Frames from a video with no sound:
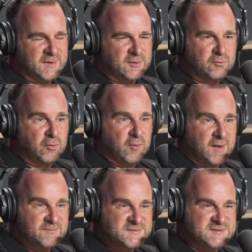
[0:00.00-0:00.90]
grew
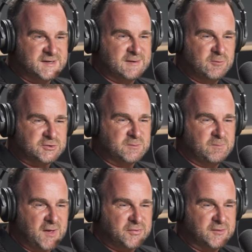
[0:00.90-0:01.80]
up sitting watching
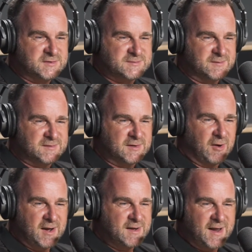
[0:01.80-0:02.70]
Bathurst with your
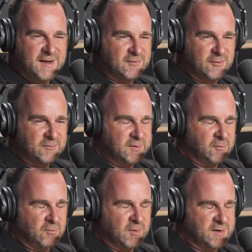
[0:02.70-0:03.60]
granddad or
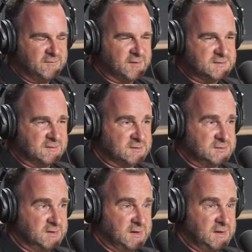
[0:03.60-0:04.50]
whatever, to
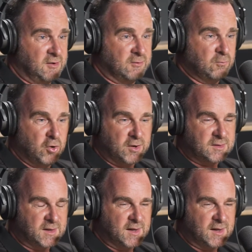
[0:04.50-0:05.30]
actually then go and work there.